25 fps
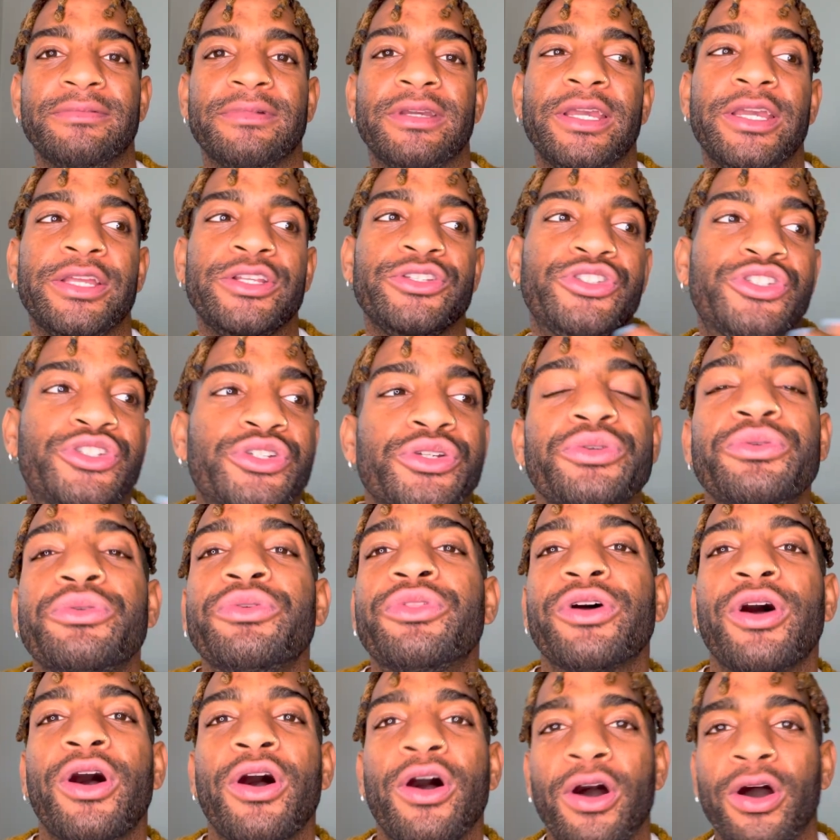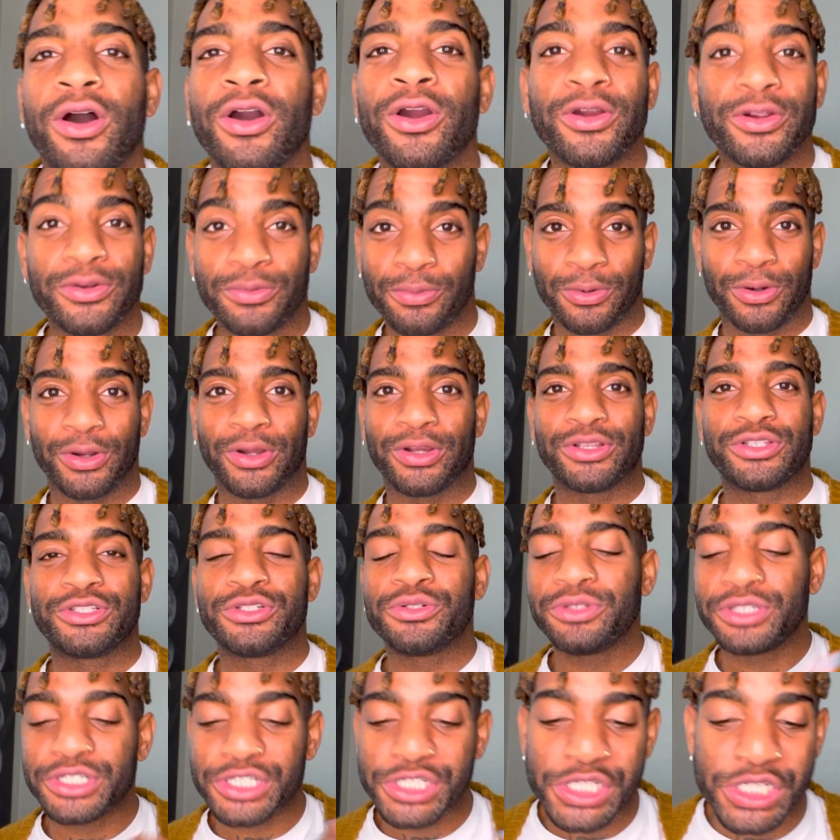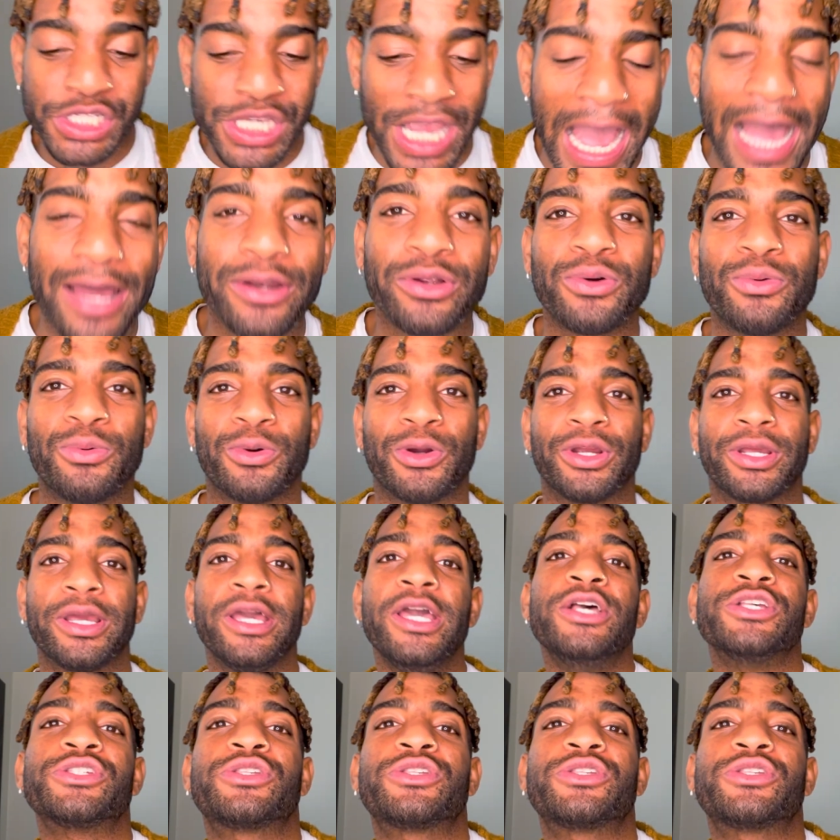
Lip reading: and do the hard work, do the shadow work,